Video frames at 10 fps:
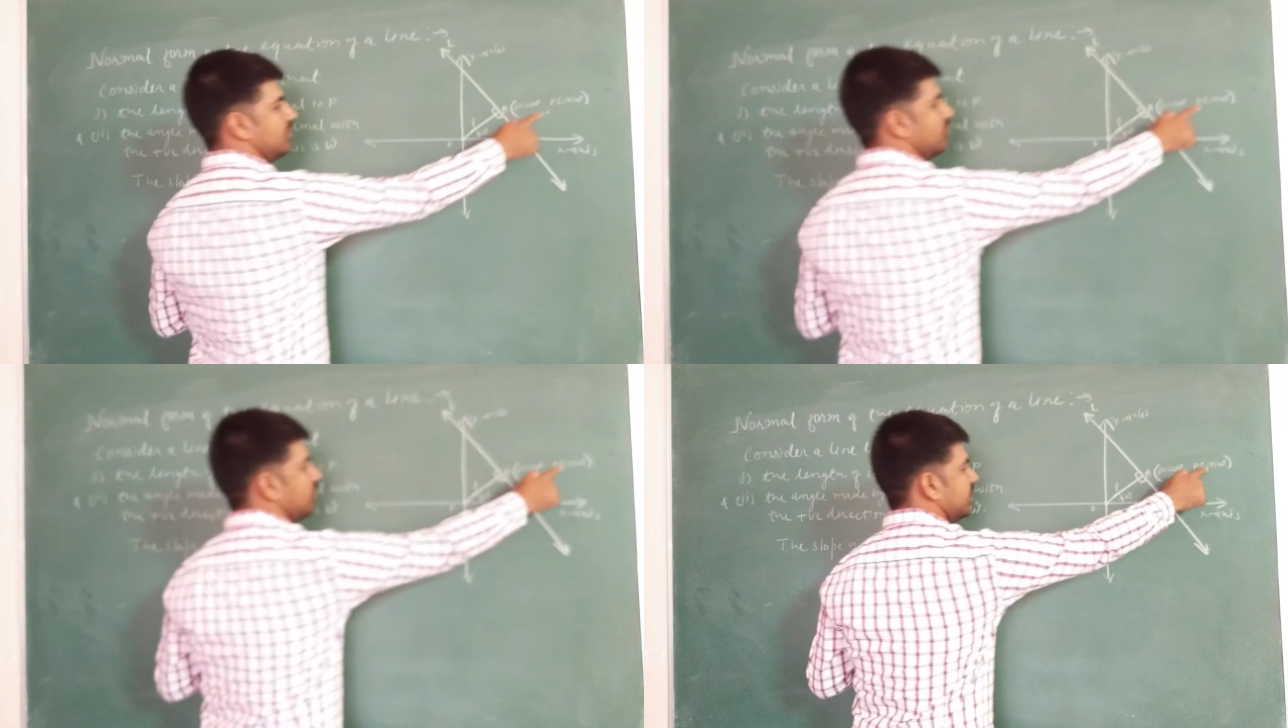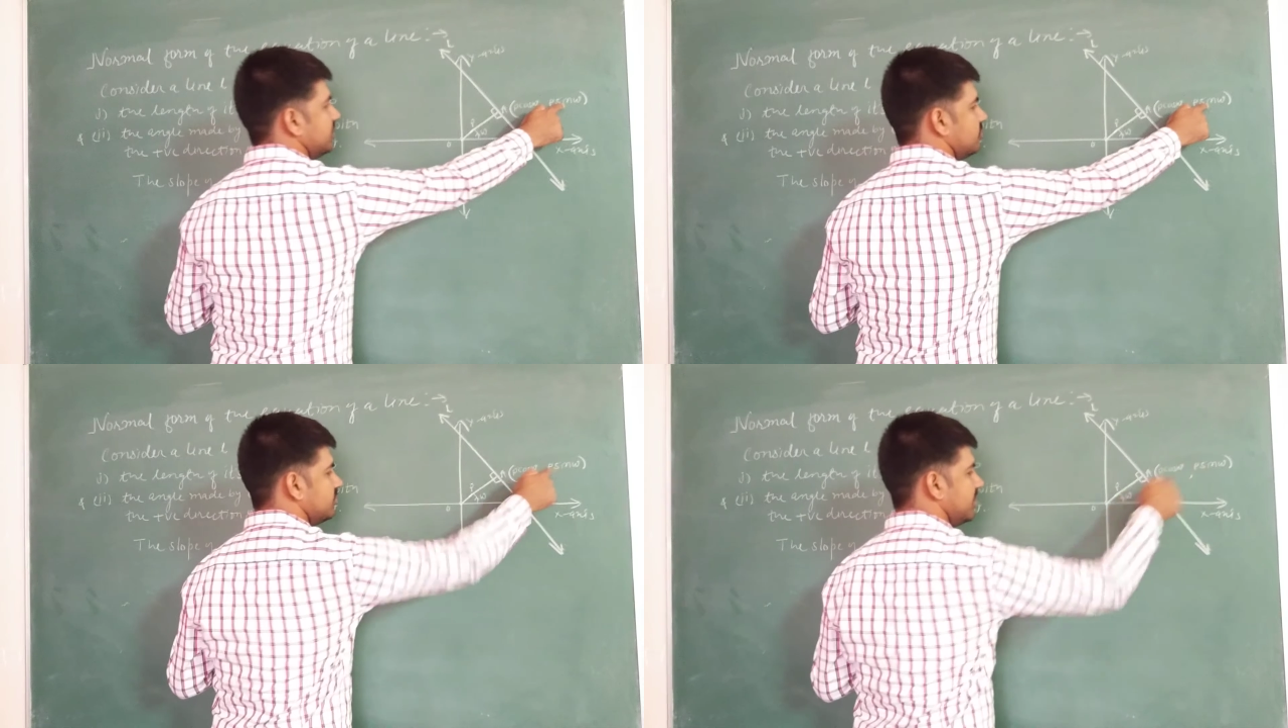
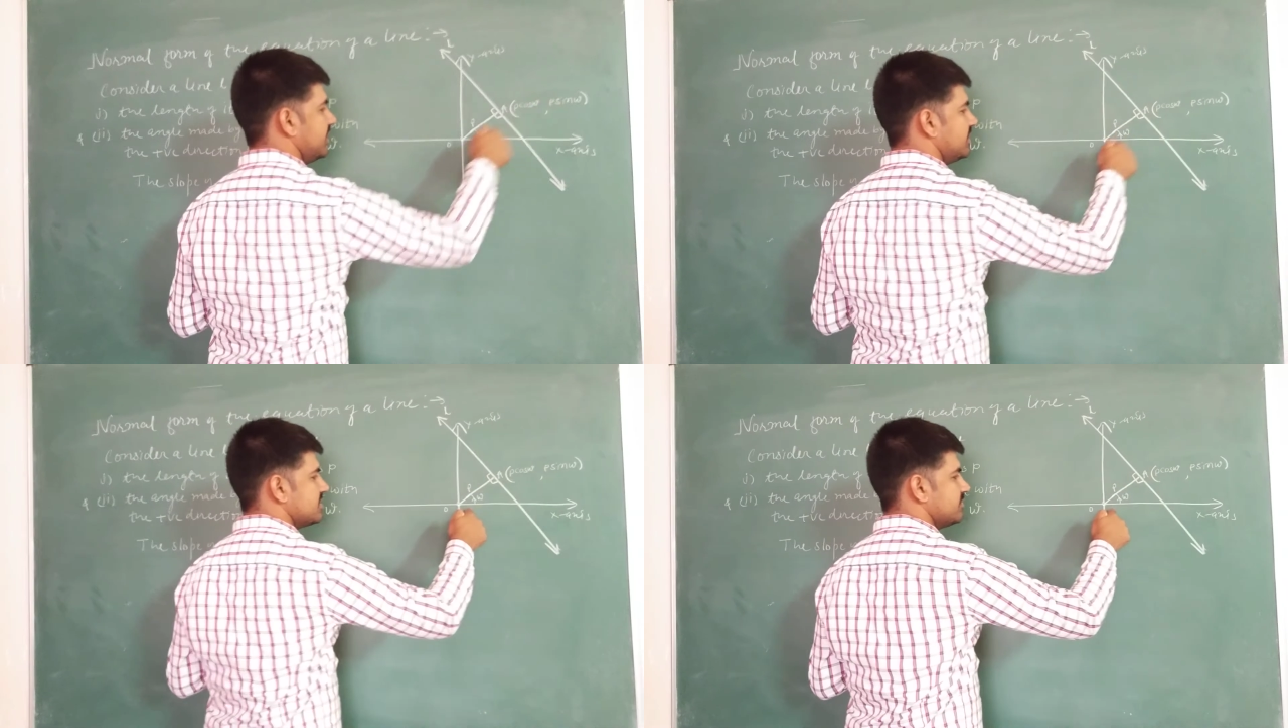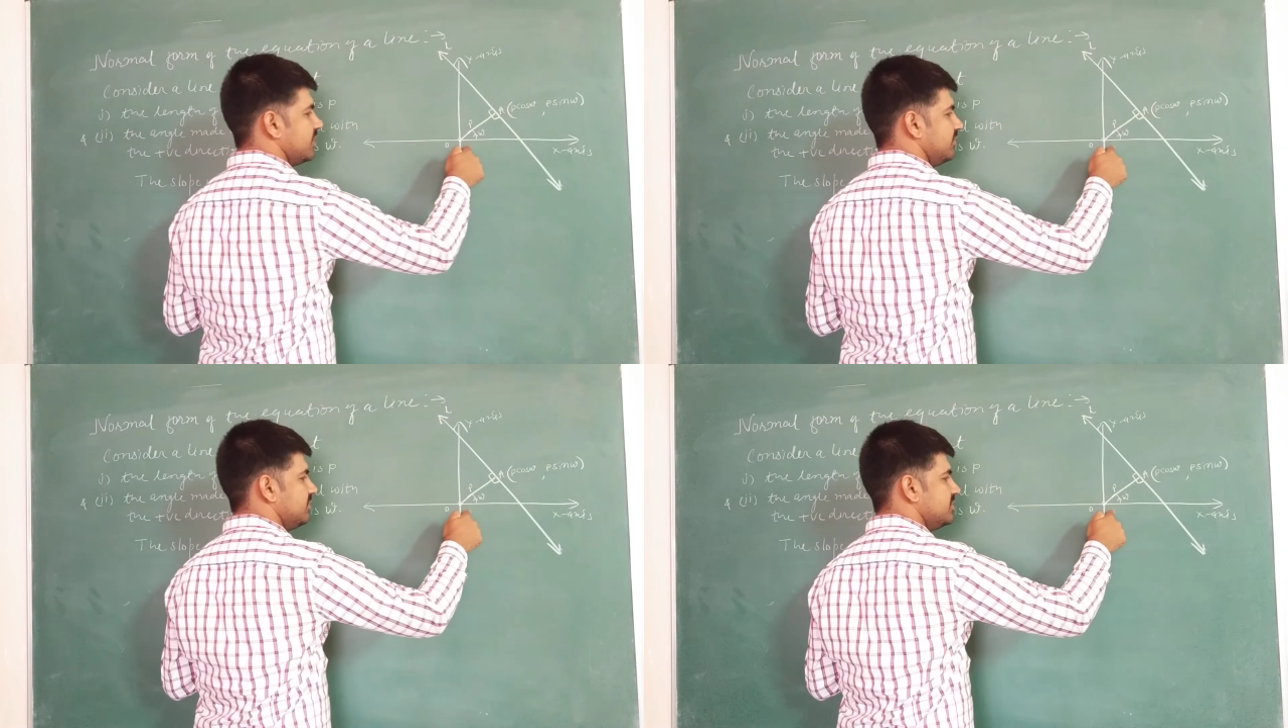y2 minus
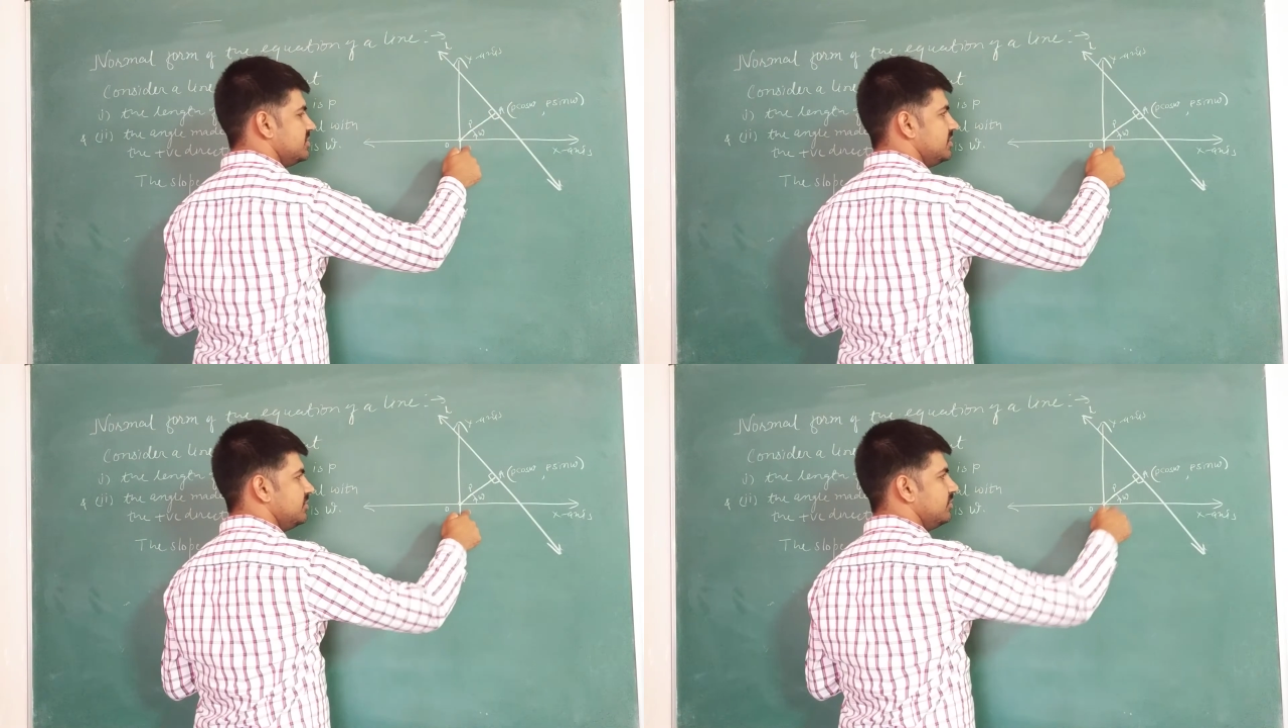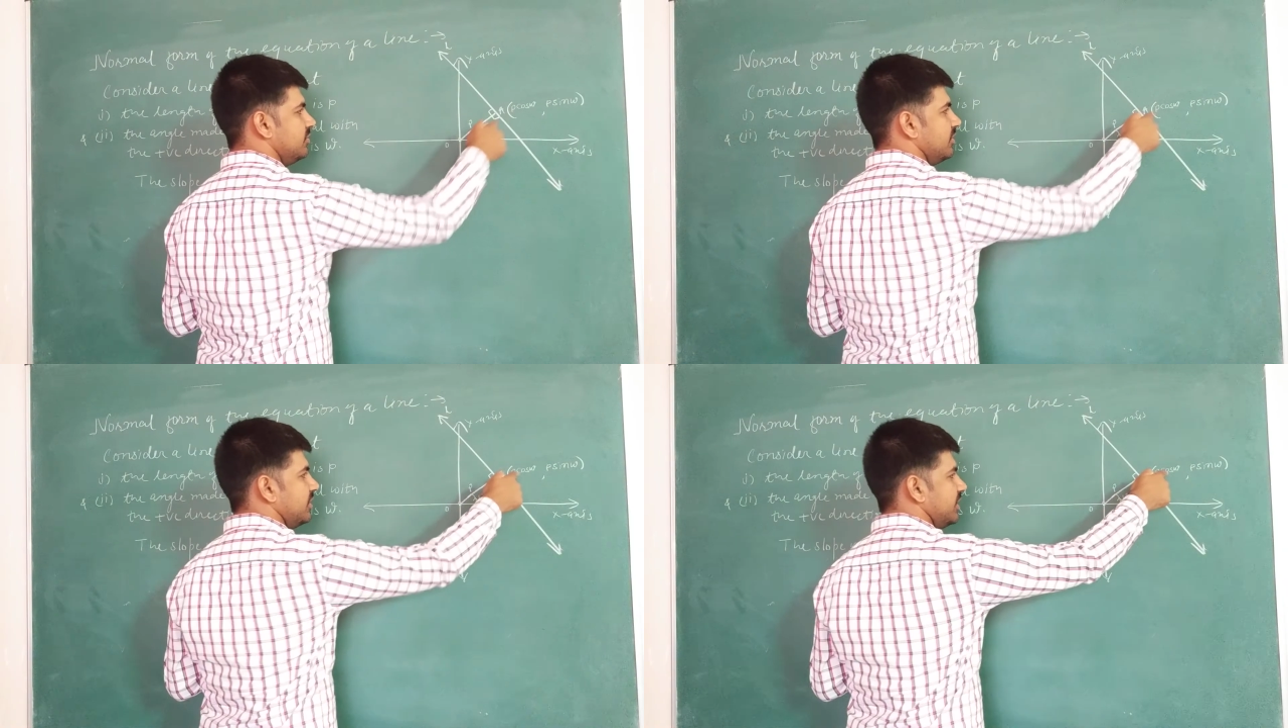y1 0